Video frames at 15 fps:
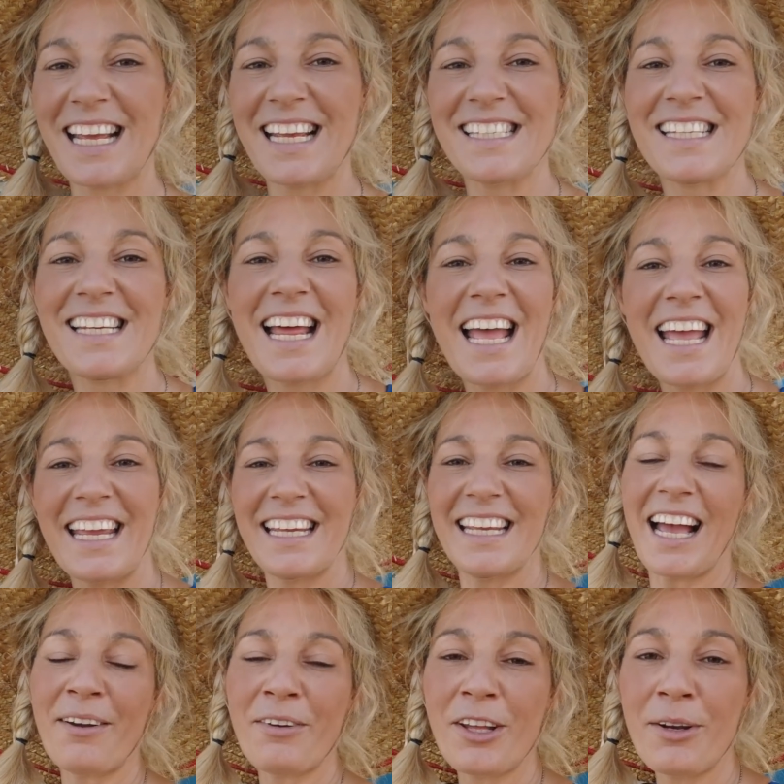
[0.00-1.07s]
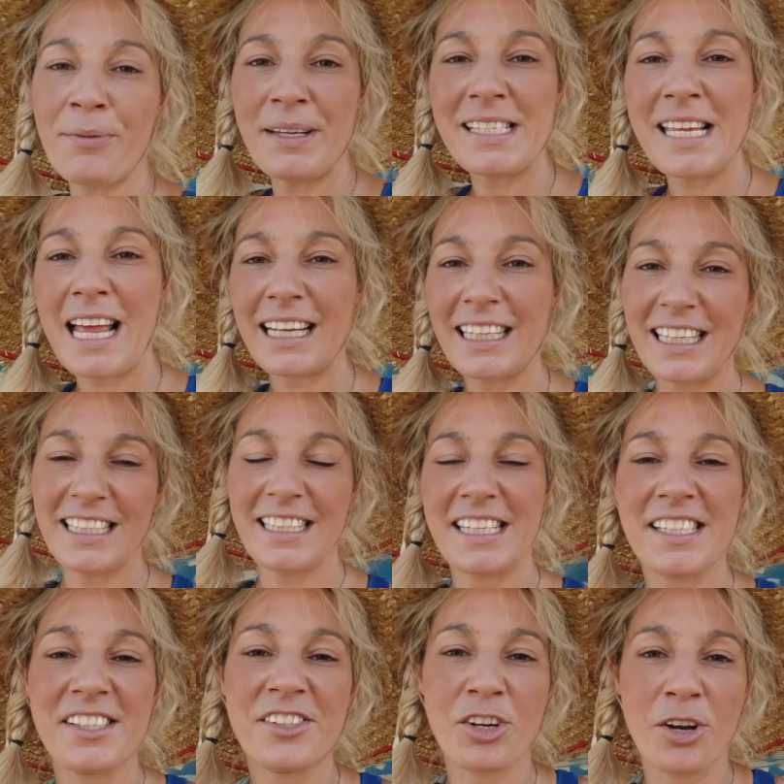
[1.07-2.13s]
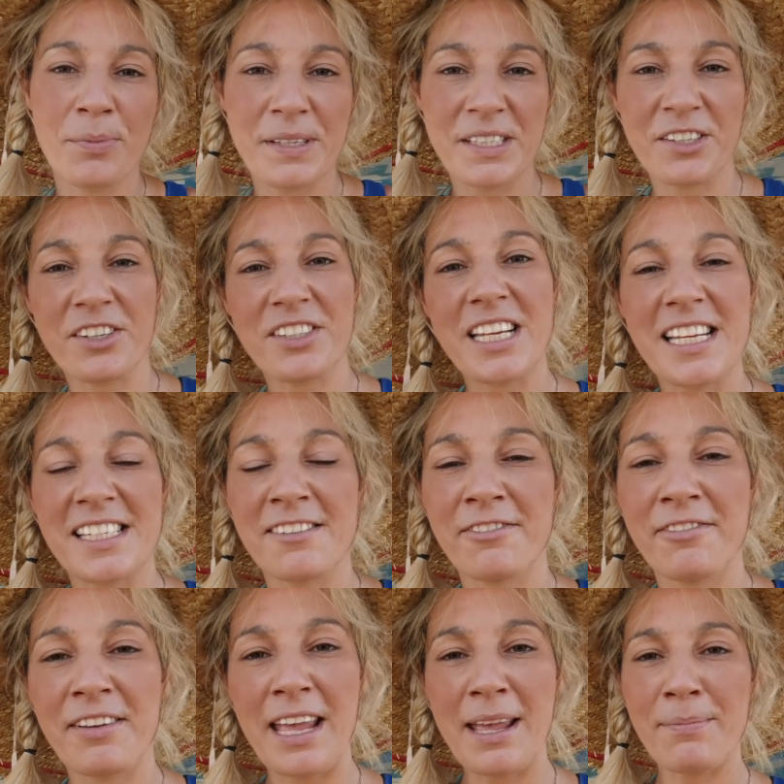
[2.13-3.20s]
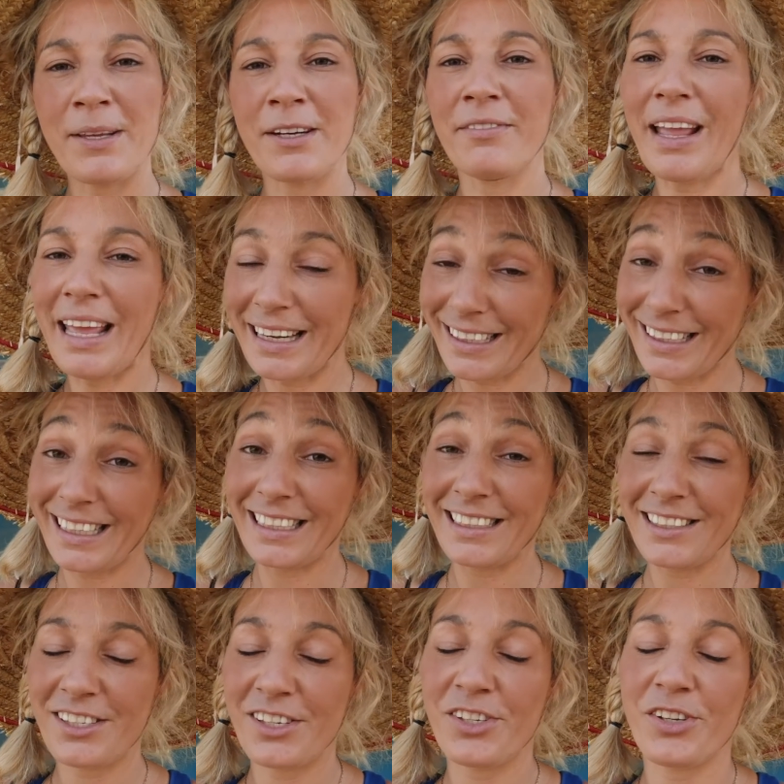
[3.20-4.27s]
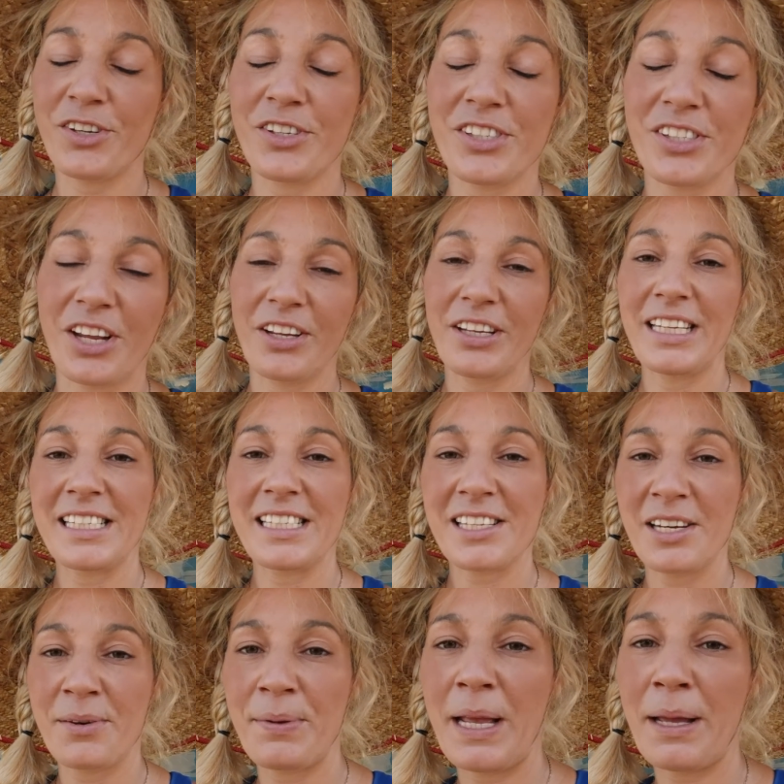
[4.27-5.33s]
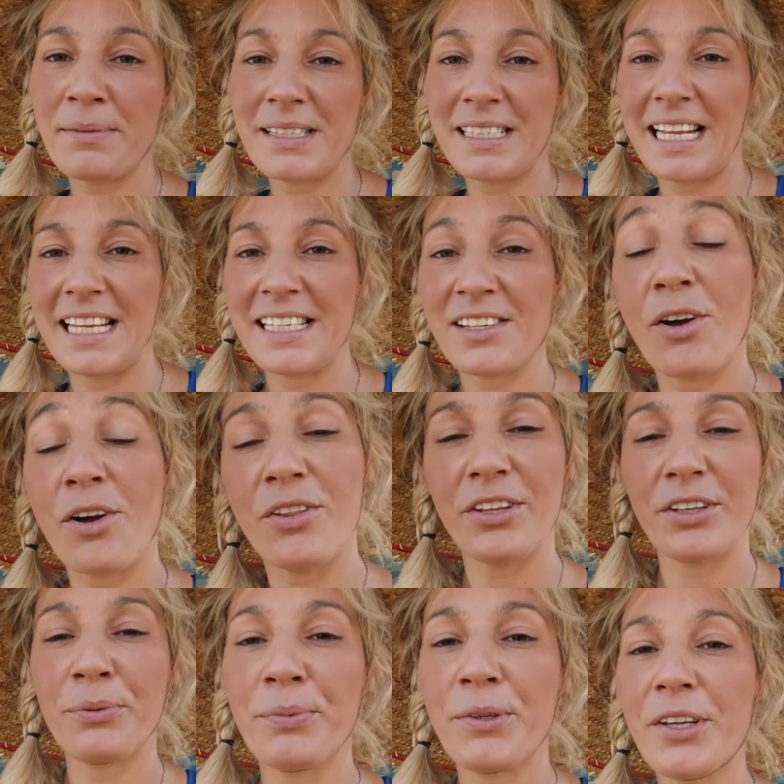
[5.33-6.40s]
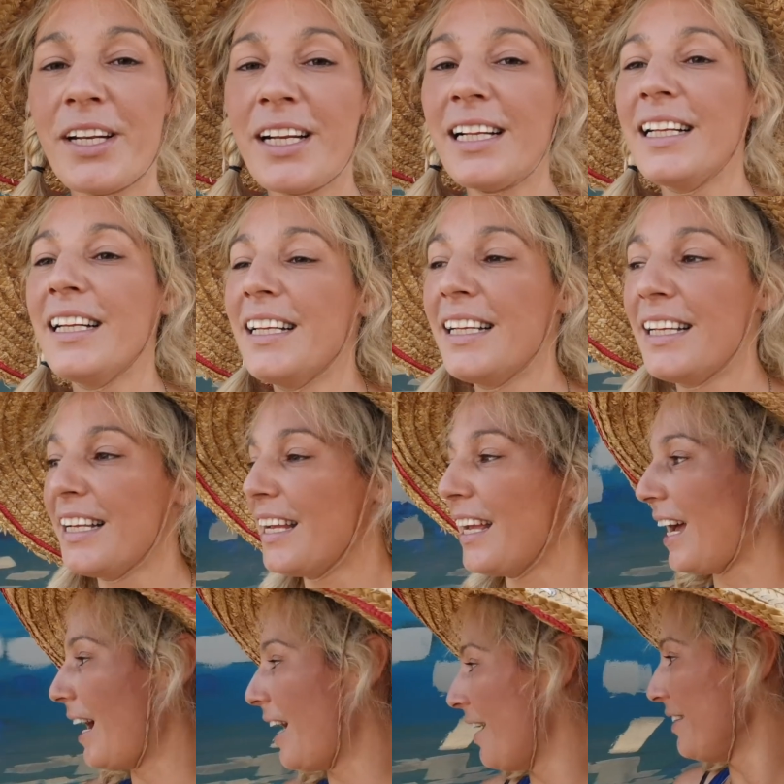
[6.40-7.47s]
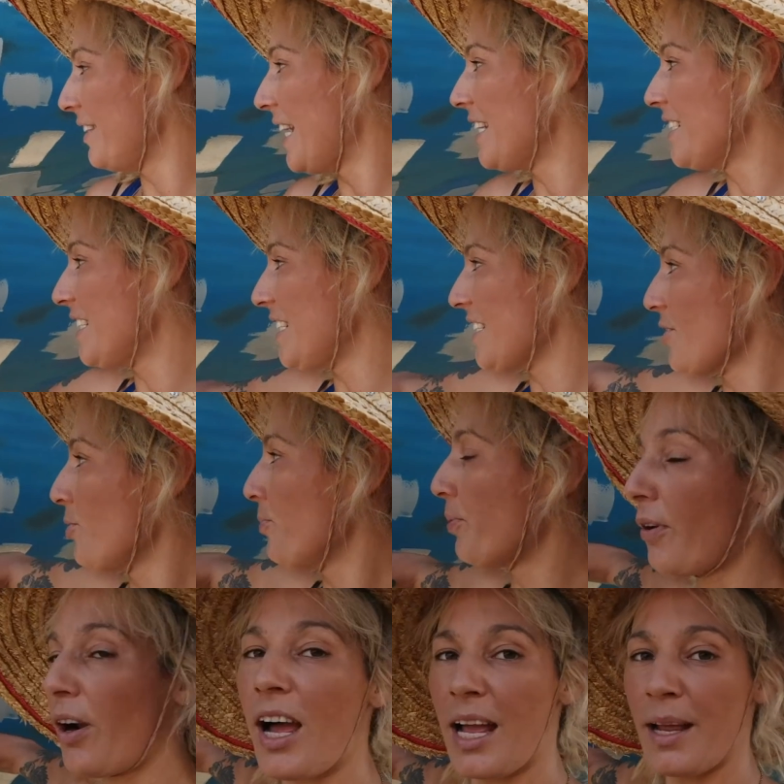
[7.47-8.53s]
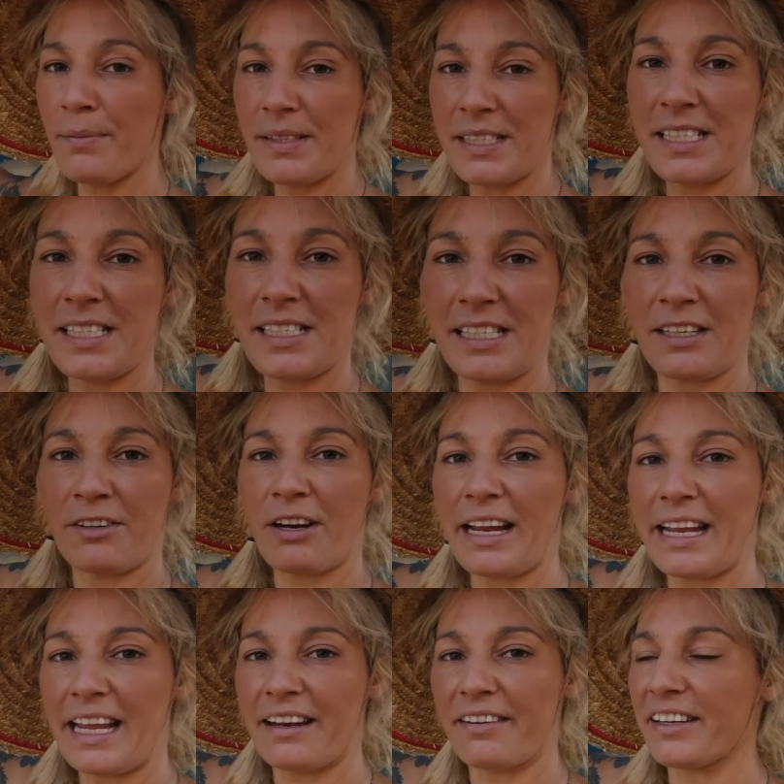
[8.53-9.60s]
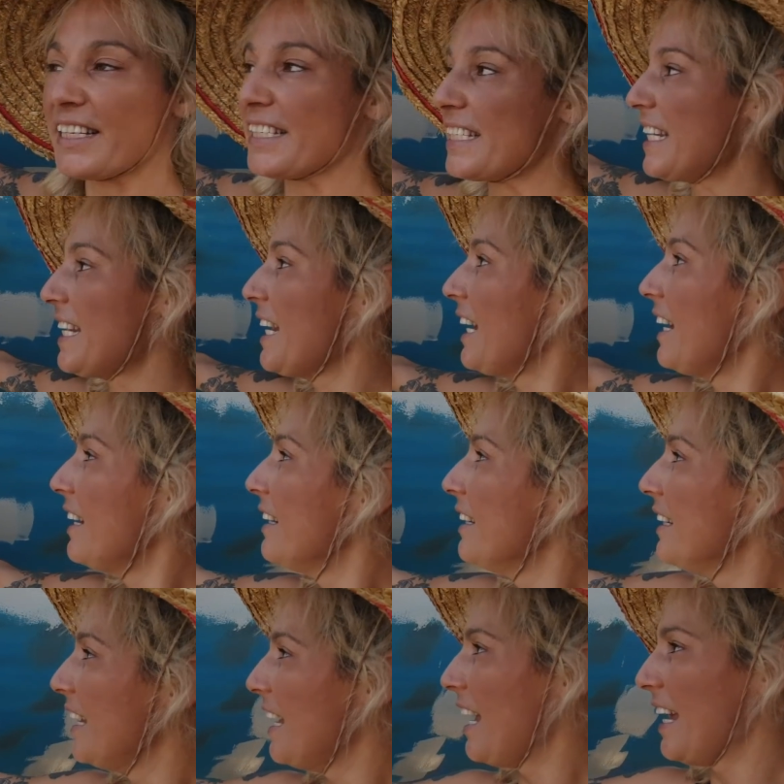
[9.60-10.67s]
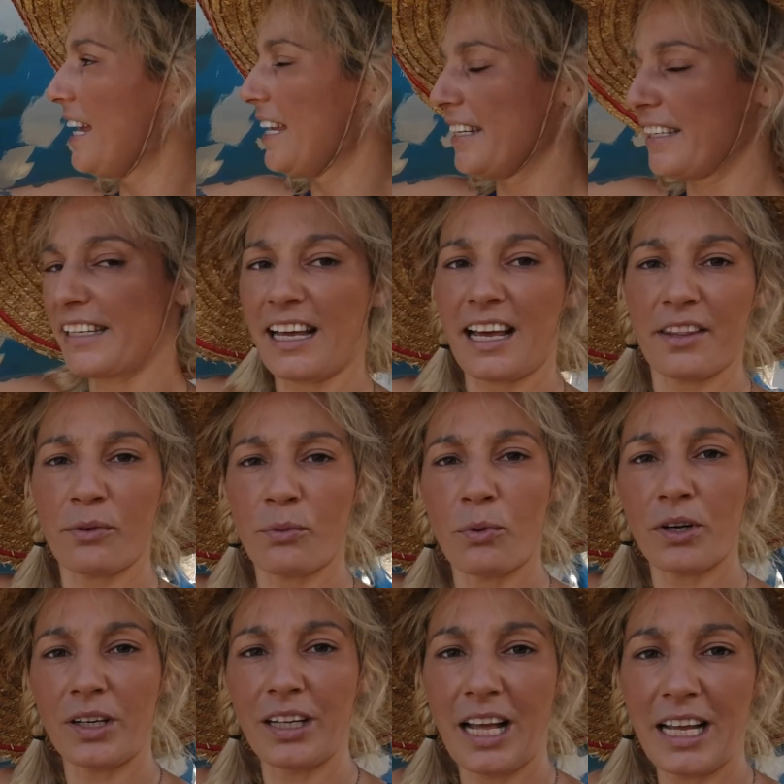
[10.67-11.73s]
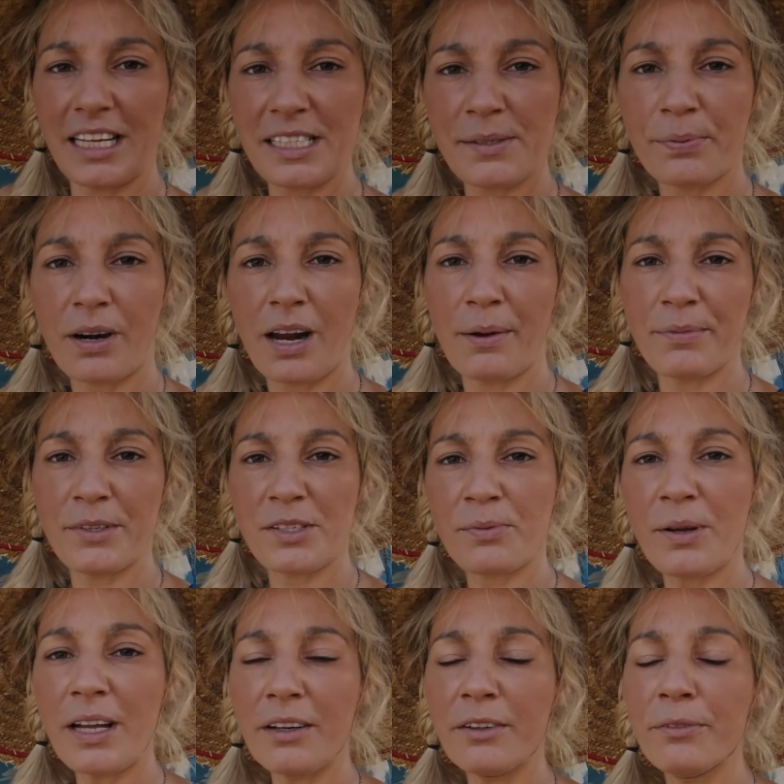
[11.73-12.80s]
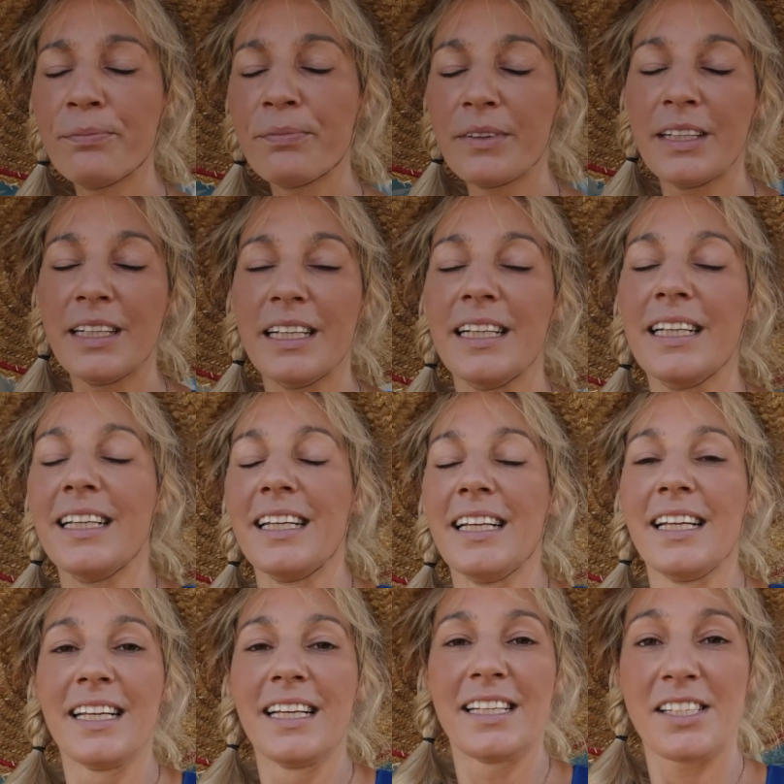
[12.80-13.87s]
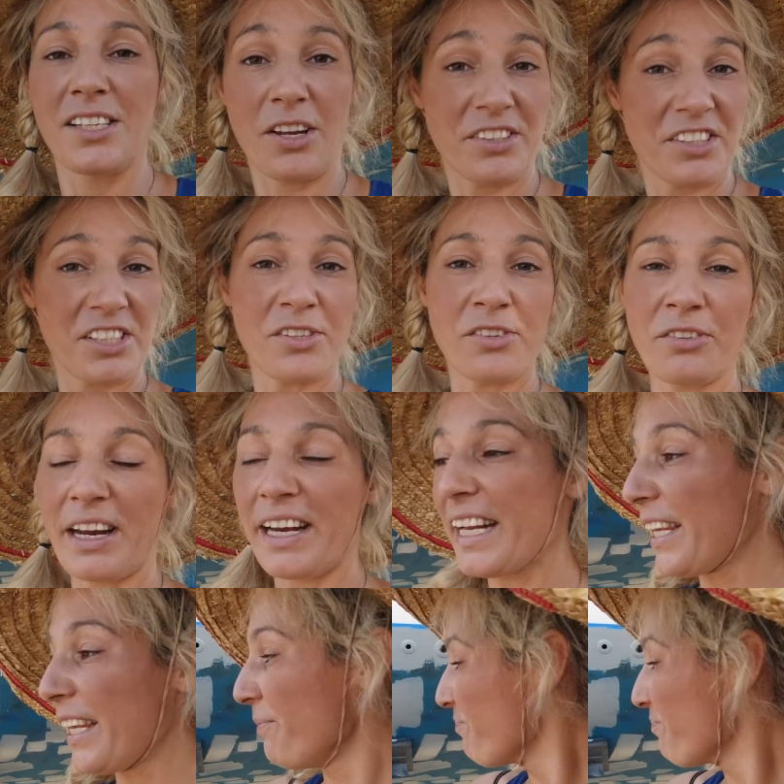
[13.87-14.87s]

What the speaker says: day today. I'm going to be tackling this job as Yosh has a fair bit of editing to do, so he's going to be upstairs on the computer. Nandji's all primed. There's the grey areas here, and the water line's primed as well. So she's all ready.